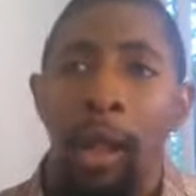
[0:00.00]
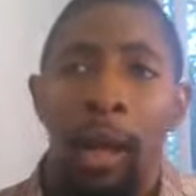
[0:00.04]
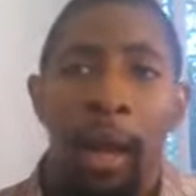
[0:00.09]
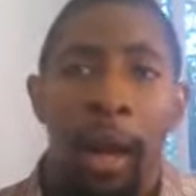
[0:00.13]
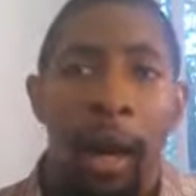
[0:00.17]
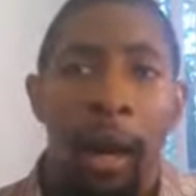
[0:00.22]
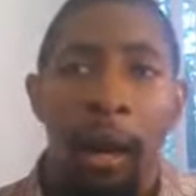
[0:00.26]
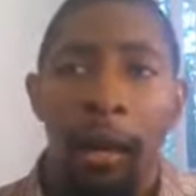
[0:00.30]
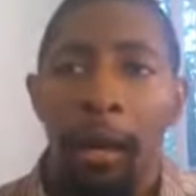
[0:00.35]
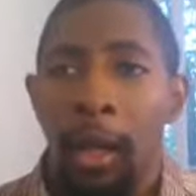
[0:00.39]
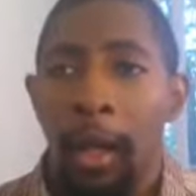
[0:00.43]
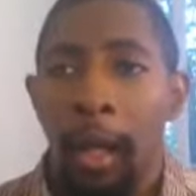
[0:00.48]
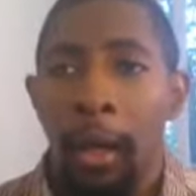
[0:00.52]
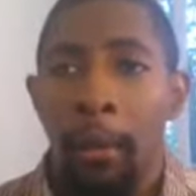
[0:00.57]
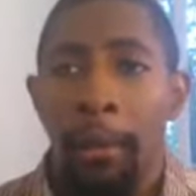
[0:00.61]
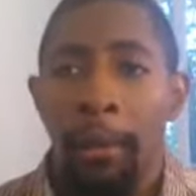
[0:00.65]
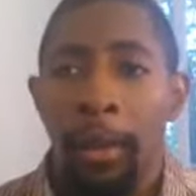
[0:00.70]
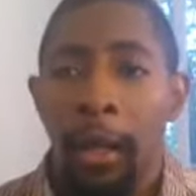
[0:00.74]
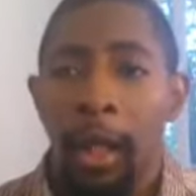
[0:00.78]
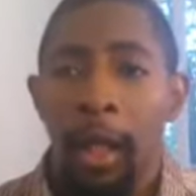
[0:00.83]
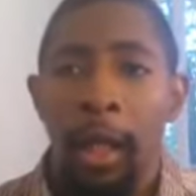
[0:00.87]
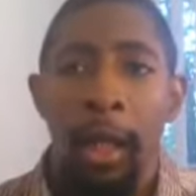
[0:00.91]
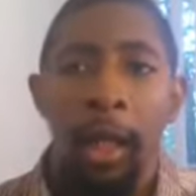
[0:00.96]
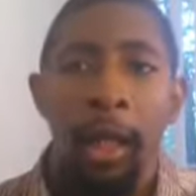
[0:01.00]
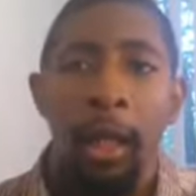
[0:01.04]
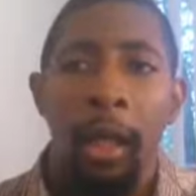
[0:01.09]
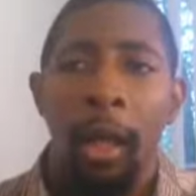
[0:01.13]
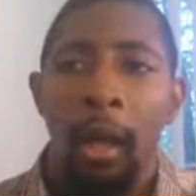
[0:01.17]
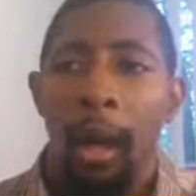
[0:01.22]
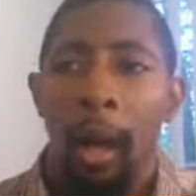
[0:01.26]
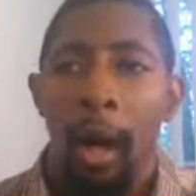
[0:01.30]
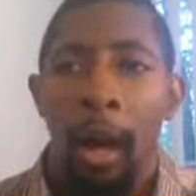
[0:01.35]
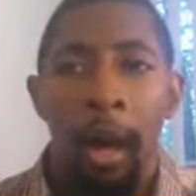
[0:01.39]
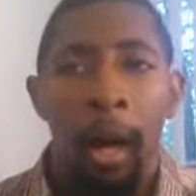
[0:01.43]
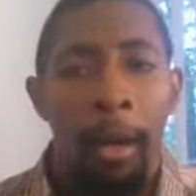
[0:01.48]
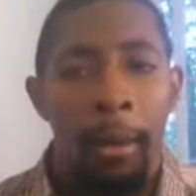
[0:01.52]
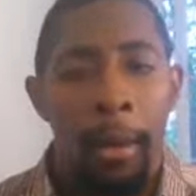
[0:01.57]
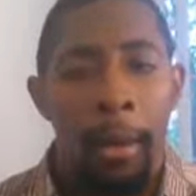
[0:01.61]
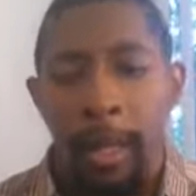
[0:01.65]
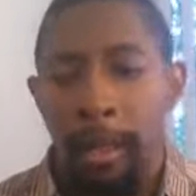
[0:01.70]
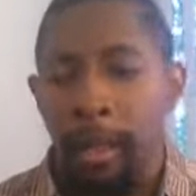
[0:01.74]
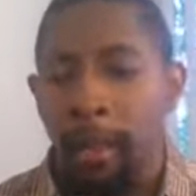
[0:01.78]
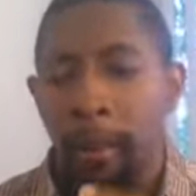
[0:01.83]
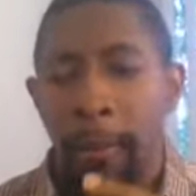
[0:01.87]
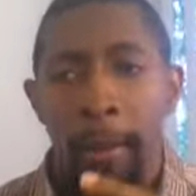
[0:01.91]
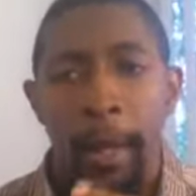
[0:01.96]
Our company
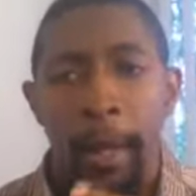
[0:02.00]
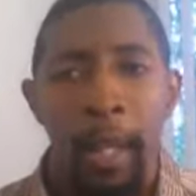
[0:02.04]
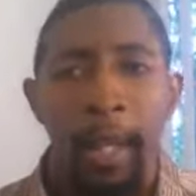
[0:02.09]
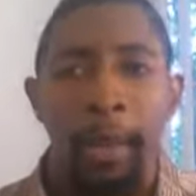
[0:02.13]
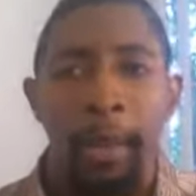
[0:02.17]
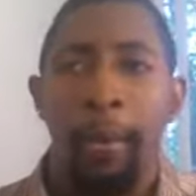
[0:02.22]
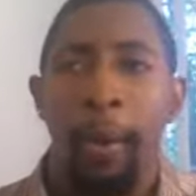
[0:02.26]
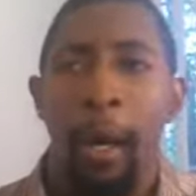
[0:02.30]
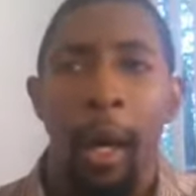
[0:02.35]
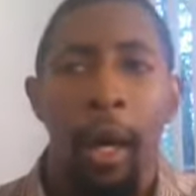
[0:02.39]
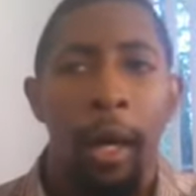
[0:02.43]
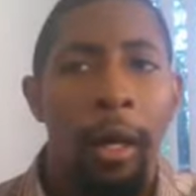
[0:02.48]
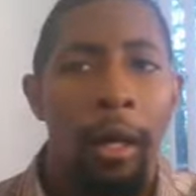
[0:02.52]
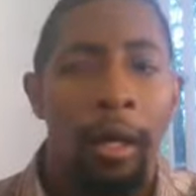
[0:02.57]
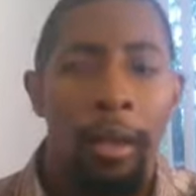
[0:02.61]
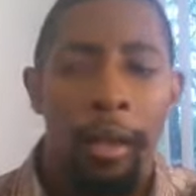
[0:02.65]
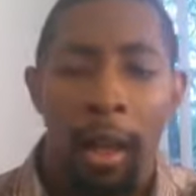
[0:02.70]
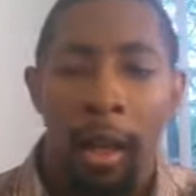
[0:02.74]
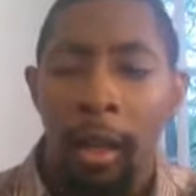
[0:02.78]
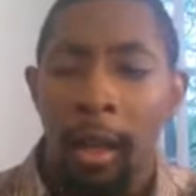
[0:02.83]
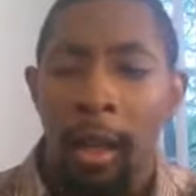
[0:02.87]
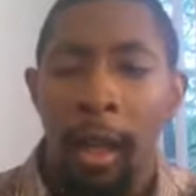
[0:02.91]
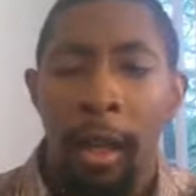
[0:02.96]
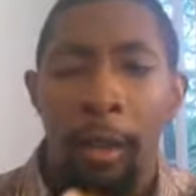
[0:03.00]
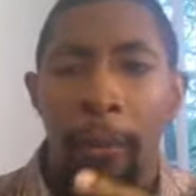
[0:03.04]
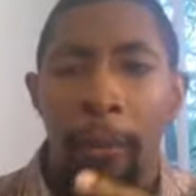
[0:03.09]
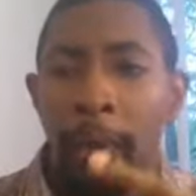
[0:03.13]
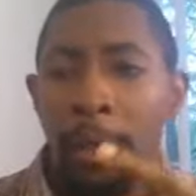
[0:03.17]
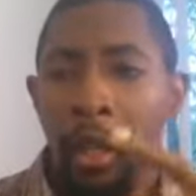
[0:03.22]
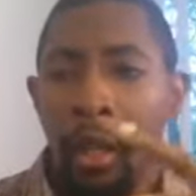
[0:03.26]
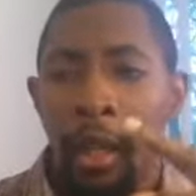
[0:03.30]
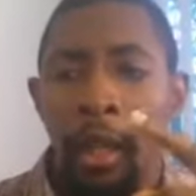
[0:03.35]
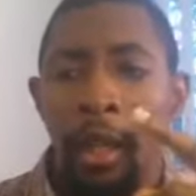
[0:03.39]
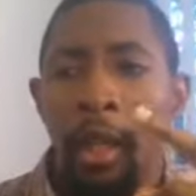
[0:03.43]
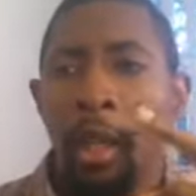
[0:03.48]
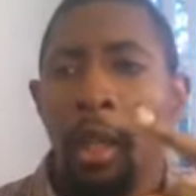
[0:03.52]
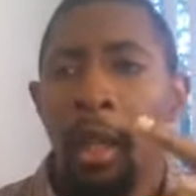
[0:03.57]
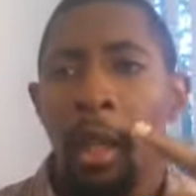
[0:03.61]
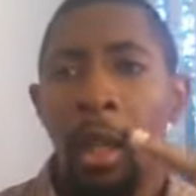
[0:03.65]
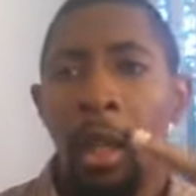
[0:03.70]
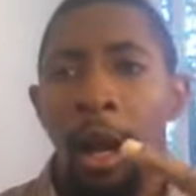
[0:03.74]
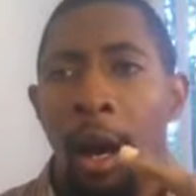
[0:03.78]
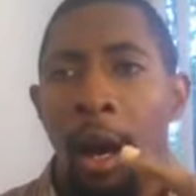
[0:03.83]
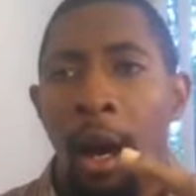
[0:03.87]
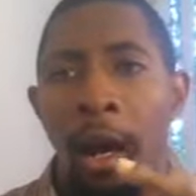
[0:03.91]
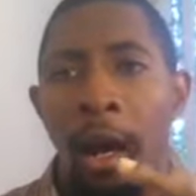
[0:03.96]
has the best products. Our company,
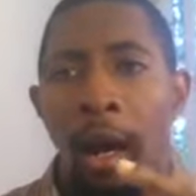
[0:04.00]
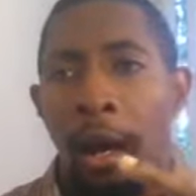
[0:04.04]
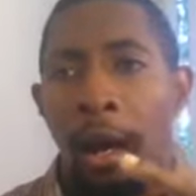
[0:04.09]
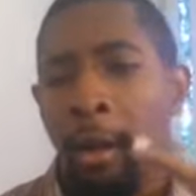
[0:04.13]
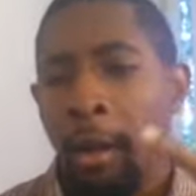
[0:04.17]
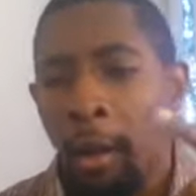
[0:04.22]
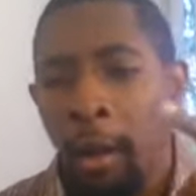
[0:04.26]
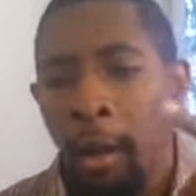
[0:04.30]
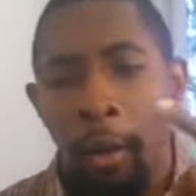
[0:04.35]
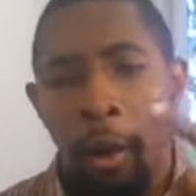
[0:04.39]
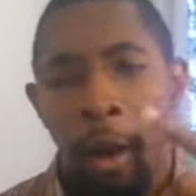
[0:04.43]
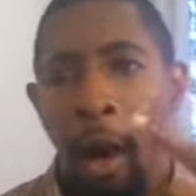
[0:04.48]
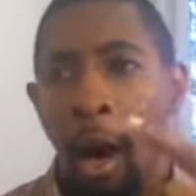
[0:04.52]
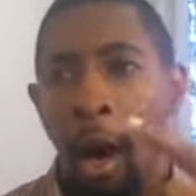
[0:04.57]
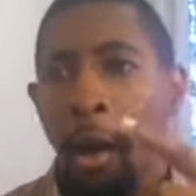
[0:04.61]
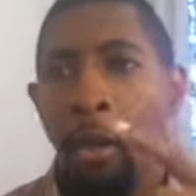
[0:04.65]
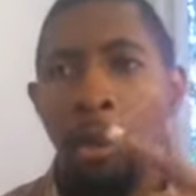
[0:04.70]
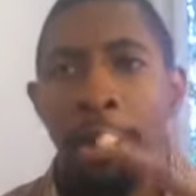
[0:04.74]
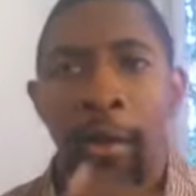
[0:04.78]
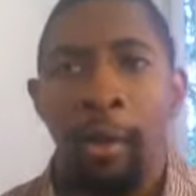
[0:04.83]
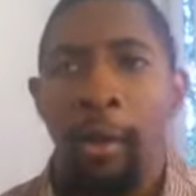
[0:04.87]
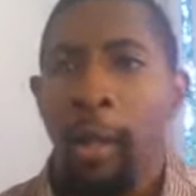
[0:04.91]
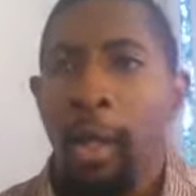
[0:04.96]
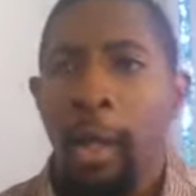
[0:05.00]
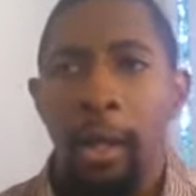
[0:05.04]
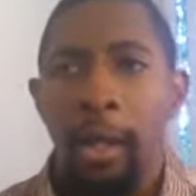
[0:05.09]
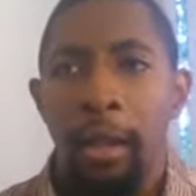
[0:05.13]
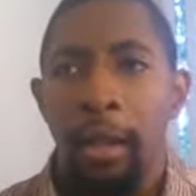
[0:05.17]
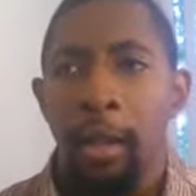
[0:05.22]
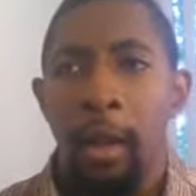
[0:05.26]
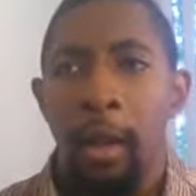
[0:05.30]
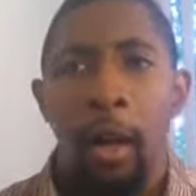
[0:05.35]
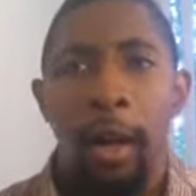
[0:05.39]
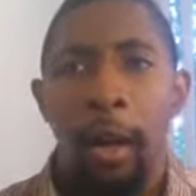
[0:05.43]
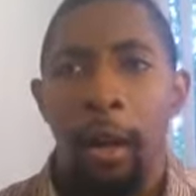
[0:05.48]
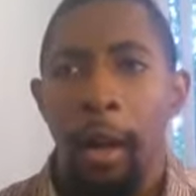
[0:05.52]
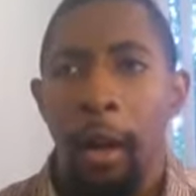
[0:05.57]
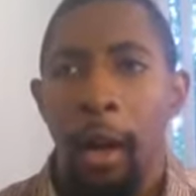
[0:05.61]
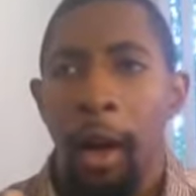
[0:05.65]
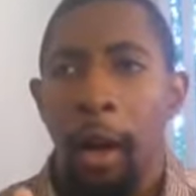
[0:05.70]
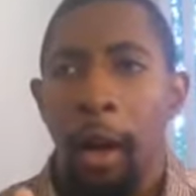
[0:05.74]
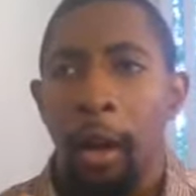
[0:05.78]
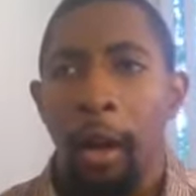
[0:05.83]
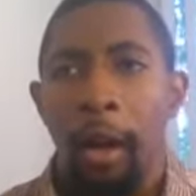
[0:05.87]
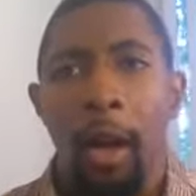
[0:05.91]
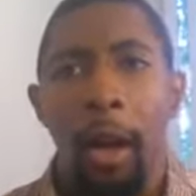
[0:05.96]
our ingredients
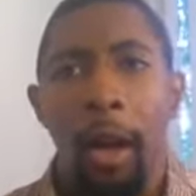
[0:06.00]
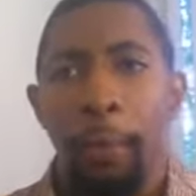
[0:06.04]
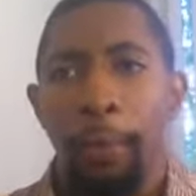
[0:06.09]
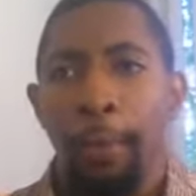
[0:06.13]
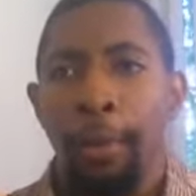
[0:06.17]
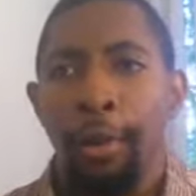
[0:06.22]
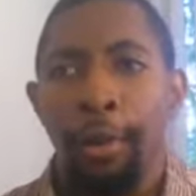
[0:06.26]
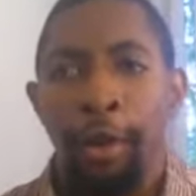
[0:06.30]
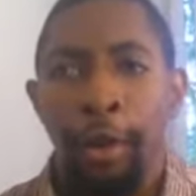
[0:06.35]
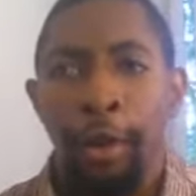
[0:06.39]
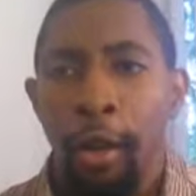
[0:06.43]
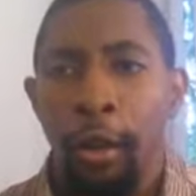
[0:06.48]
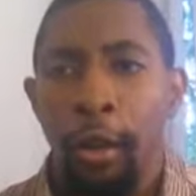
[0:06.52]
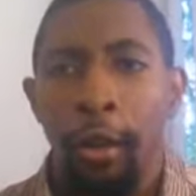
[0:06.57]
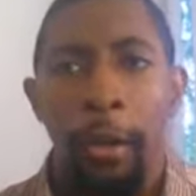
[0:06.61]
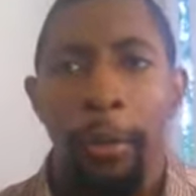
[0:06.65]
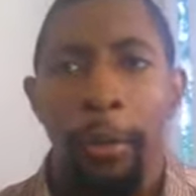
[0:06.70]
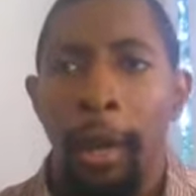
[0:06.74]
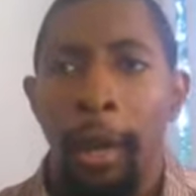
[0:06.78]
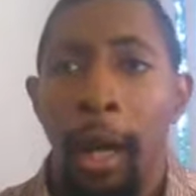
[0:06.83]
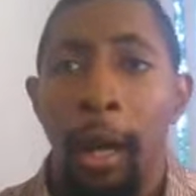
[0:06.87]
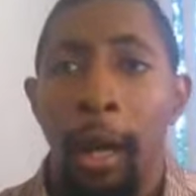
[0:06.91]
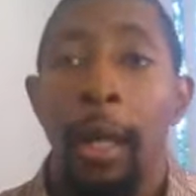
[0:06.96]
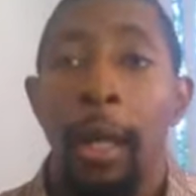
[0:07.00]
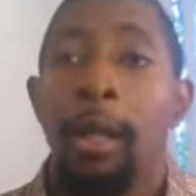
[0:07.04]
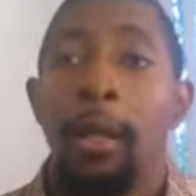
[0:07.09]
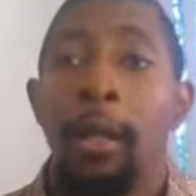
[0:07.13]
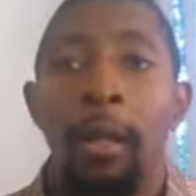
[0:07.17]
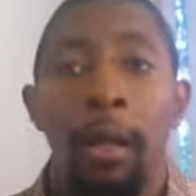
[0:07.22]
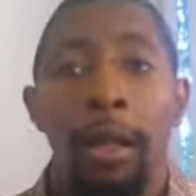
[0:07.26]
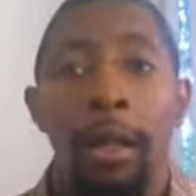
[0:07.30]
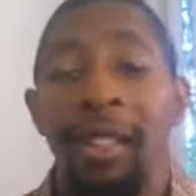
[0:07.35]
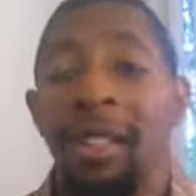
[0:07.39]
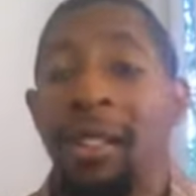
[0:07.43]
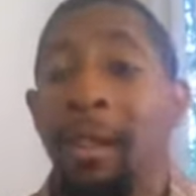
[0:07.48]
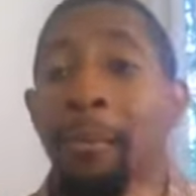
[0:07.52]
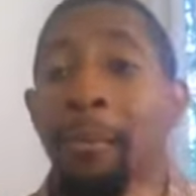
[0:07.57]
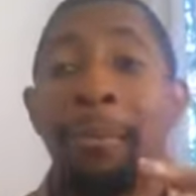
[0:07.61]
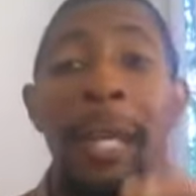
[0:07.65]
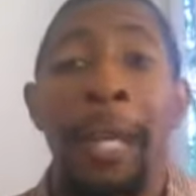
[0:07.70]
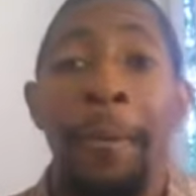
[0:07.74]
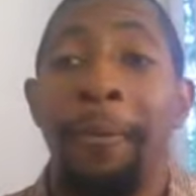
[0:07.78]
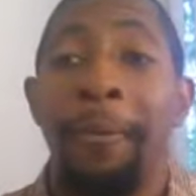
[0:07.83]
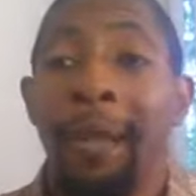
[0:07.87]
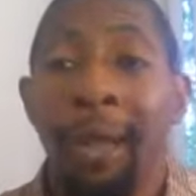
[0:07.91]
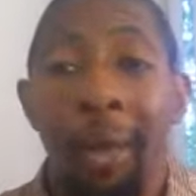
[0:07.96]
are pure and blah. Look,
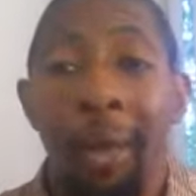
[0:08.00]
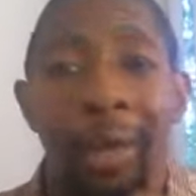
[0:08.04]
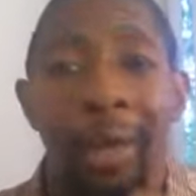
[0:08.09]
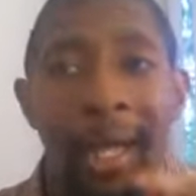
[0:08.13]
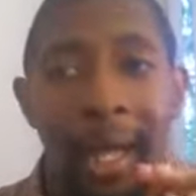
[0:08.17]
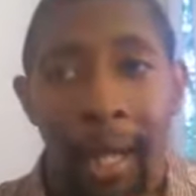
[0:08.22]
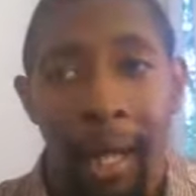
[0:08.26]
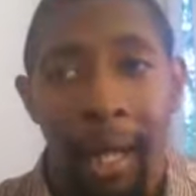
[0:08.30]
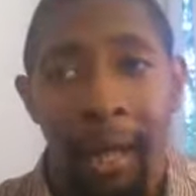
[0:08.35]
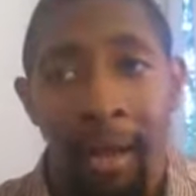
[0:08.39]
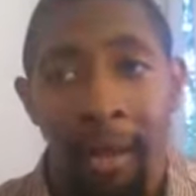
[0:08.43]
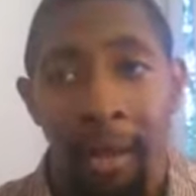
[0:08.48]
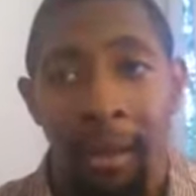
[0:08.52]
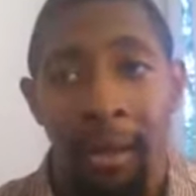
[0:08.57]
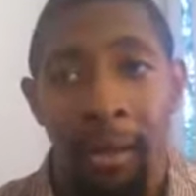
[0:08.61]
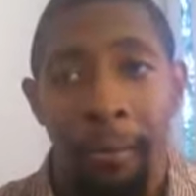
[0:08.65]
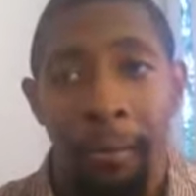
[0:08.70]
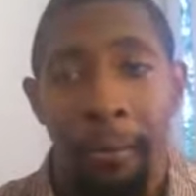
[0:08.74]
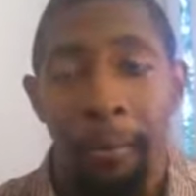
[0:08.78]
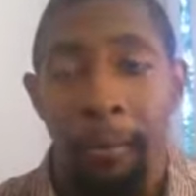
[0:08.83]
people don't care.